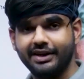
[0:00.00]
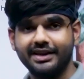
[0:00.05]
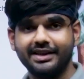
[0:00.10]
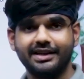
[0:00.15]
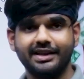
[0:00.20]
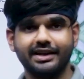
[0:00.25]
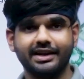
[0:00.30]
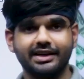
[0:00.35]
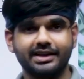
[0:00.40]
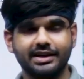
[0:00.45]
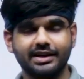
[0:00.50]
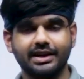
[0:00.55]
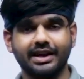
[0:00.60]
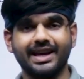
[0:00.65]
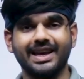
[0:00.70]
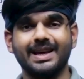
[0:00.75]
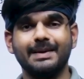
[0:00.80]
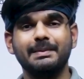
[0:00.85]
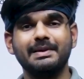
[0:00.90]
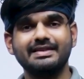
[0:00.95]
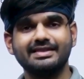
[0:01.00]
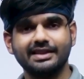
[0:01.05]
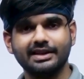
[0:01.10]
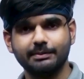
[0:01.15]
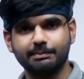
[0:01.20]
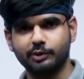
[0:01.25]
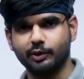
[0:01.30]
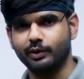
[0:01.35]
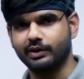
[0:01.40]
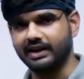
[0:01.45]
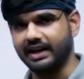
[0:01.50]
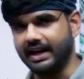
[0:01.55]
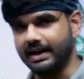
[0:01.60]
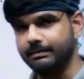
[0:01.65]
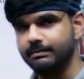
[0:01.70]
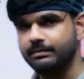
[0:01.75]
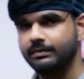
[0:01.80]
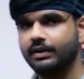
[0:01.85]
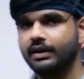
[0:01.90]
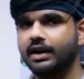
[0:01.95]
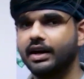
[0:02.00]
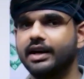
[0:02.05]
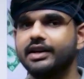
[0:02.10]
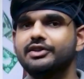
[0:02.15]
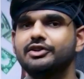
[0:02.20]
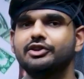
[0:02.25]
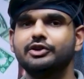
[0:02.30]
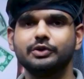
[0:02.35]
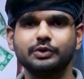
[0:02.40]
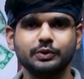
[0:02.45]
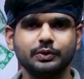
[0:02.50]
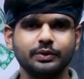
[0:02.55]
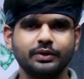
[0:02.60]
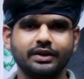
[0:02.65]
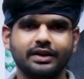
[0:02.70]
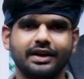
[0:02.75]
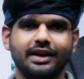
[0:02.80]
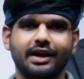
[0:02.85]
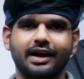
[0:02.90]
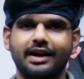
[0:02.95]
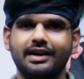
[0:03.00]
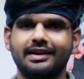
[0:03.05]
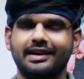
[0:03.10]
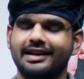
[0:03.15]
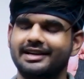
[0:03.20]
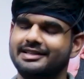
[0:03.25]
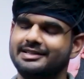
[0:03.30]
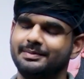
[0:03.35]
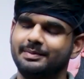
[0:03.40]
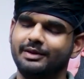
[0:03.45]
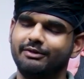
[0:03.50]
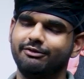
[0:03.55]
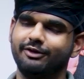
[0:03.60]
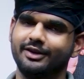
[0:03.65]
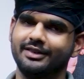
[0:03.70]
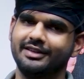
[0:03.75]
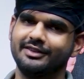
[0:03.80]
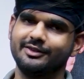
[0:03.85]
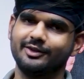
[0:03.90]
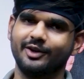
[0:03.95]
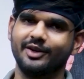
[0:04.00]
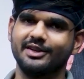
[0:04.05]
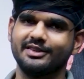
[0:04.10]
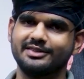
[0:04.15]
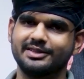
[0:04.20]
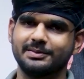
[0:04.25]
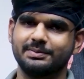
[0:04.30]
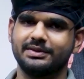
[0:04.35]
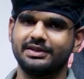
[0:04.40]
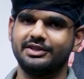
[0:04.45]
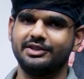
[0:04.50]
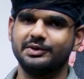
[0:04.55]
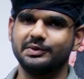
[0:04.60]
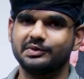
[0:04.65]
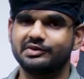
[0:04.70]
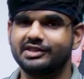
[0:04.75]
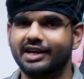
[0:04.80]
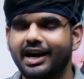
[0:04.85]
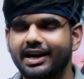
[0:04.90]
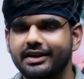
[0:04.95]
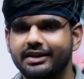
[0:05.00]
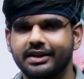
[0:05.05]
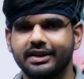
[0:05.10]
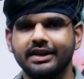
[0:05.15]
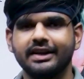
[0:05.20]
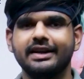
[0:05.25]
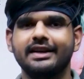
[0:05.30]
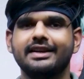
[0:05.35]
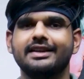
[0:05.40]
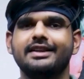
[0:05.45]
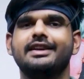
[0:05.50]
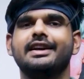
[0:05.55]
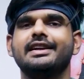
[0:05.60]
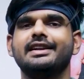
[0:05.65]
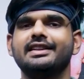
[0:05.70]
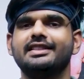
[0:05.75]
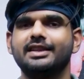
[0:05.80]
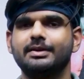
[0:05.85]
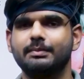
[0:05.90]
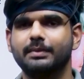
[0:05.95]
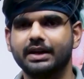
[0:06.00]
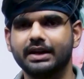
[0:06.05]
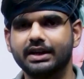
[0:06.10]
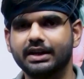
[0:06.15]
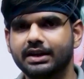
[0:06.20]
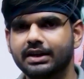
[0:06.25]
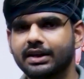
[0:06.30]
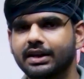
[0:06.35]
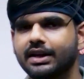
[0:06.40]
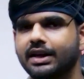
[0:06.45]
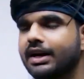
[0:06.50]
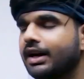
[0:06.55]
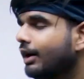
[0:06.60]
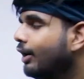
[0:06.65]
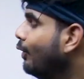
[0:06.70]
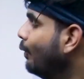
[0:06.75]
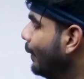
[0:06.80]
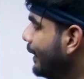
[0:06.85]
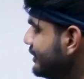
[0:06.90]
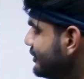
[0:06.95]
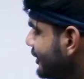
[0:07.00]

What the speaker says: integrated MSc program, and you are eligible for the scholarships, and you start getting the money, which